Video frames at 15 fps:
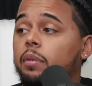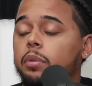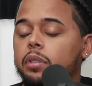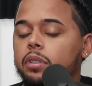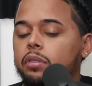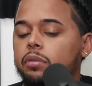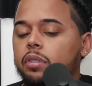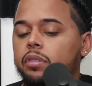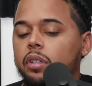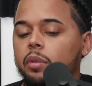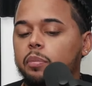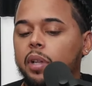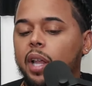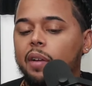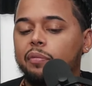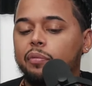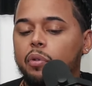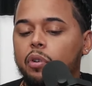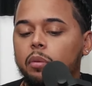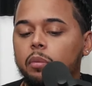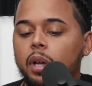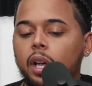But to do That's on the
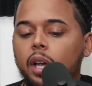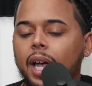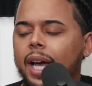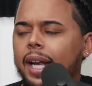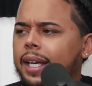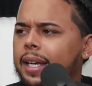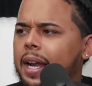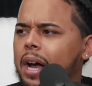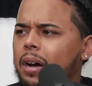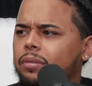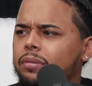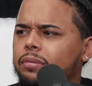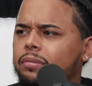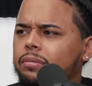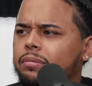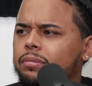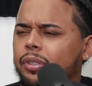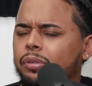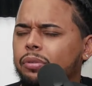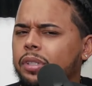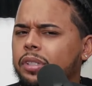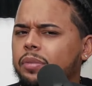platform, edit it out. Like,
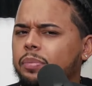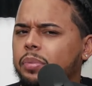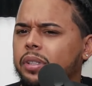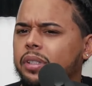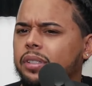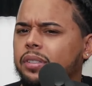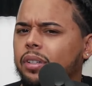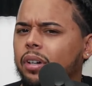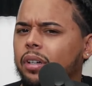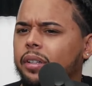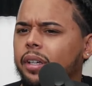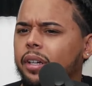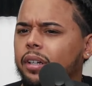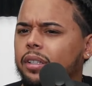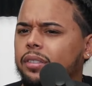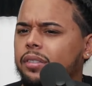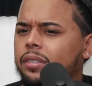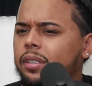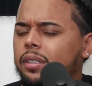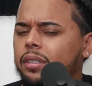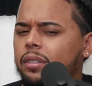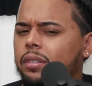you don't need to put this on there because it's
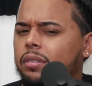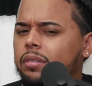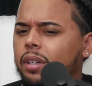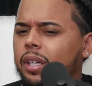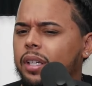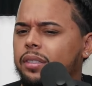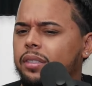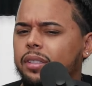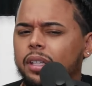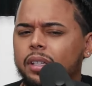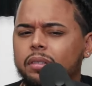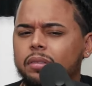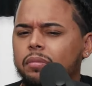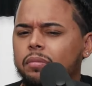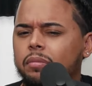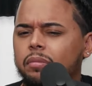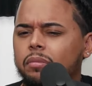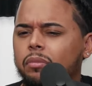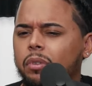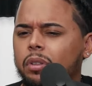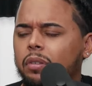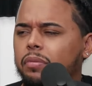going to look crazy. Like,
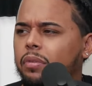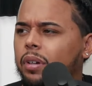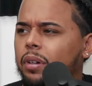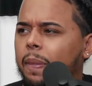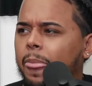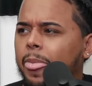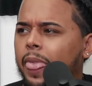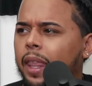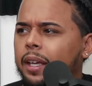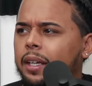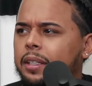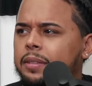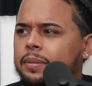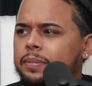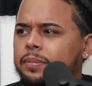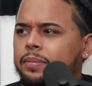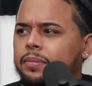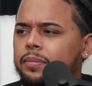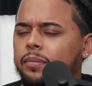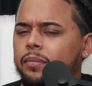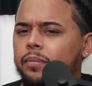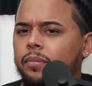you think it's his decision to keep it?
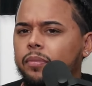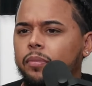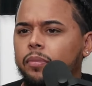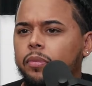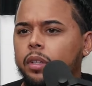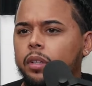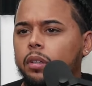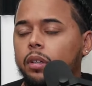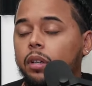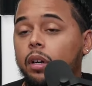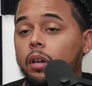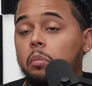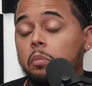Because that's what I was asking you.